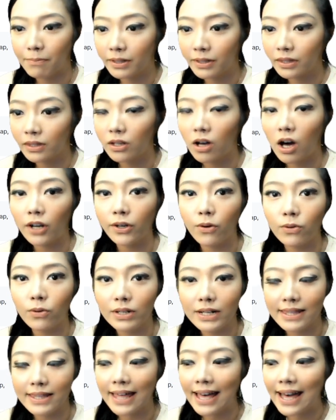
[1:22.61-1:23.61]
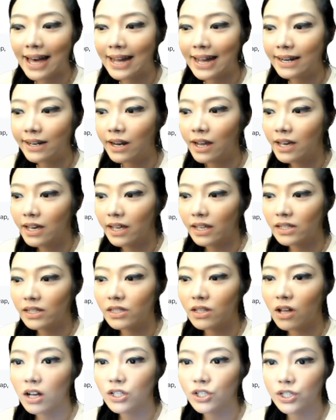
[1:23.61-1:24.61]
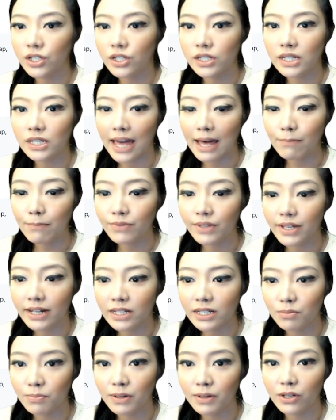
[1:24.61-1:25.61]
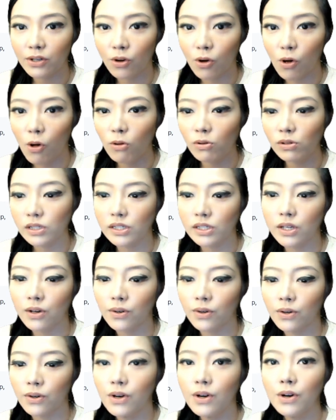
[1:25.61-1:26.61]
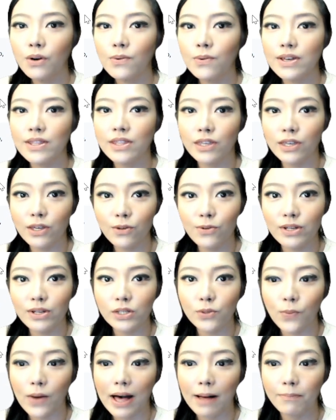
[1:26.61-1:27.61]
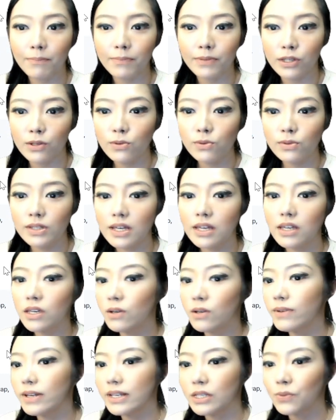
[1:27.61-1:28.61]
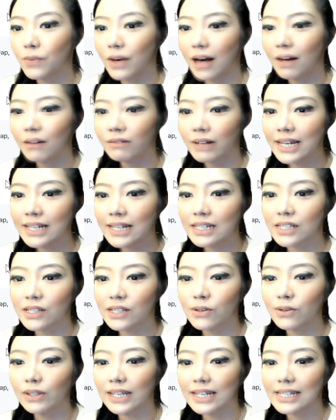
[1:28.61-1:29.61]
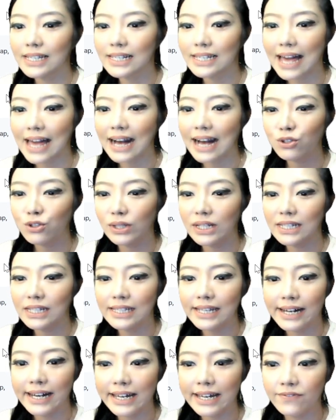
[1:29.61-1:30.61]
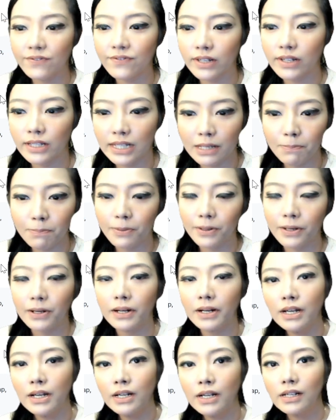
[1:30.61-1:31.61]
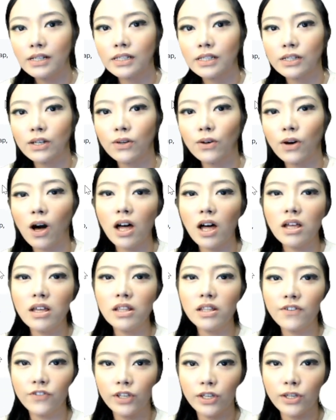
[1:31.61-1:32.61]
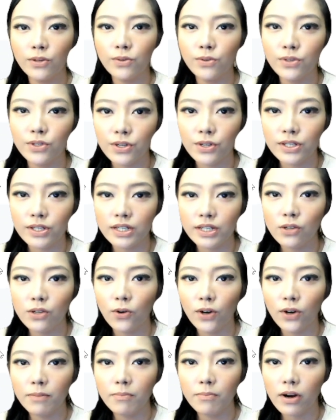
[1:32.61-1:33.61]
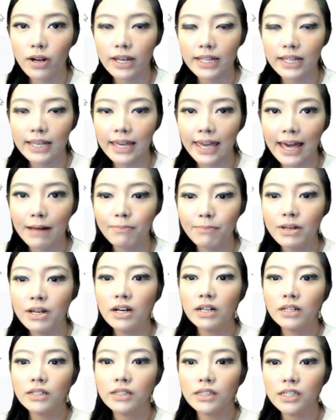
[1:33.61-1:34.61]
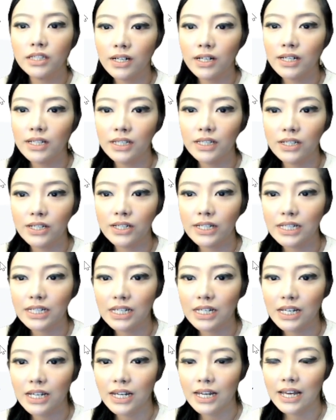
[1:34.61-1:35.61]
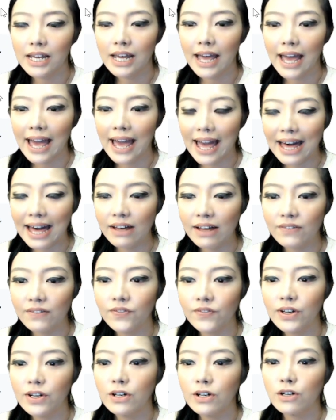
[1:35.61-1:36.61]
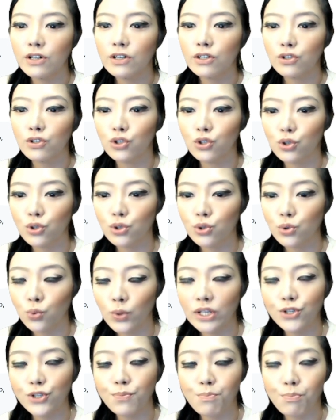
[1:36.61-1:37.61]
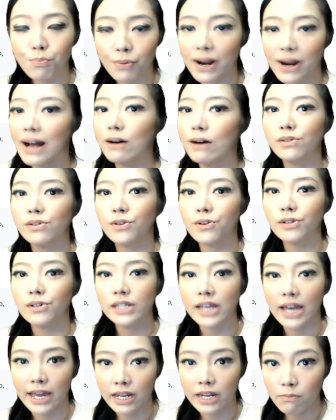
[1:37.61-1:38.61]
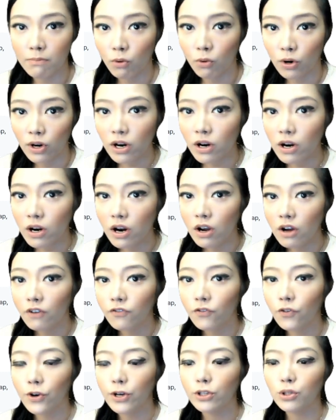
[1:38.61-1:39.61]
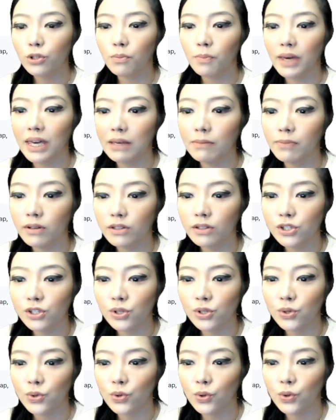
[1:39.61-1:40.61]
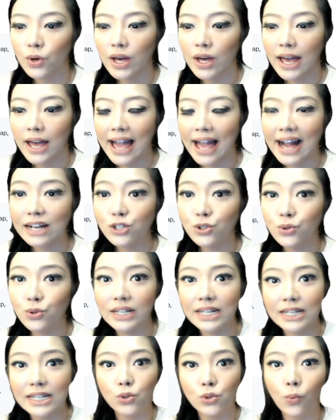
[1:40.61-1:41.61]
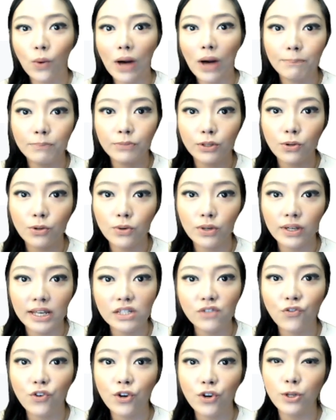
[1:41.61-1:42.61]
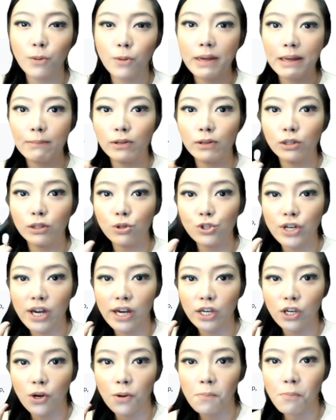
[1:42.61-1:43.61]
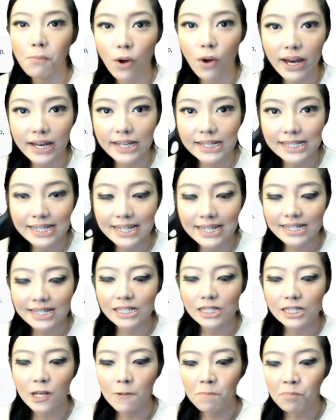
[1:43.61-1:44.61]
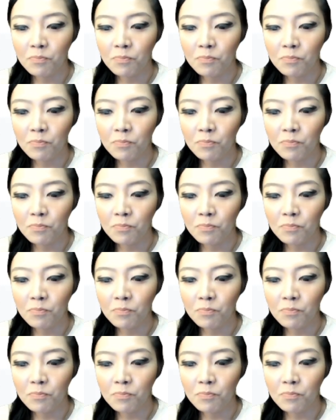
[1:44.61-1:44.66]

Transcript: But not only that, it's not just MDEX, but also with Uniswap, using Uniswap, right? So let's actually dive deeper. So all of the users in CoinMarketCap doesn't have to switch browsers anymore for you to be able to actually swap tokens, for you to be able to check your prices.